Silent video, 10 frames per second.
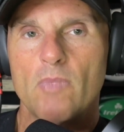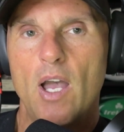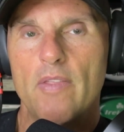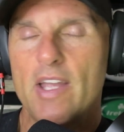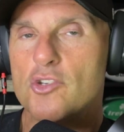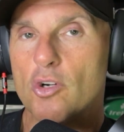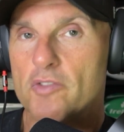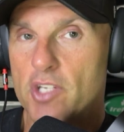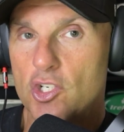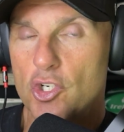They serve
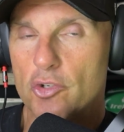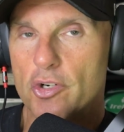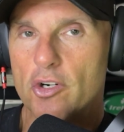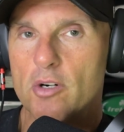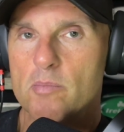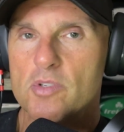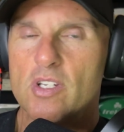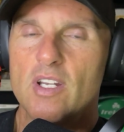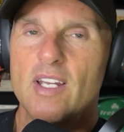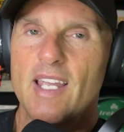6-year terms,
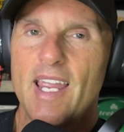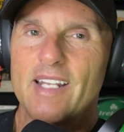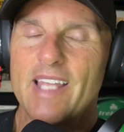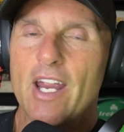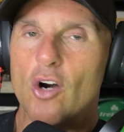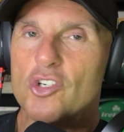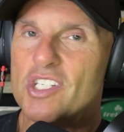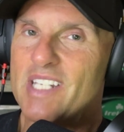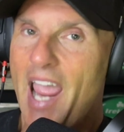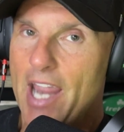and they are
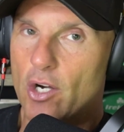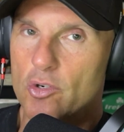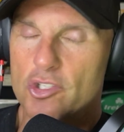staggered,